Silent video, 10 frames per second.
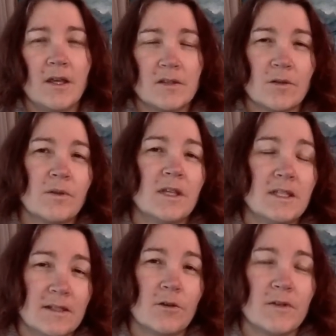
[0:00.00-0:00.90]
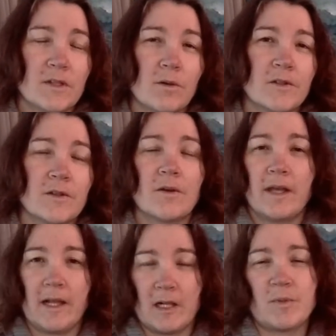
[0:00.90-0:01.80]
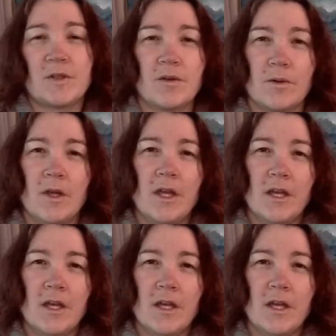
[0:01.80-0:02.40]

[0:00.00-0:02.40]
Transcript: So the e-service also helps you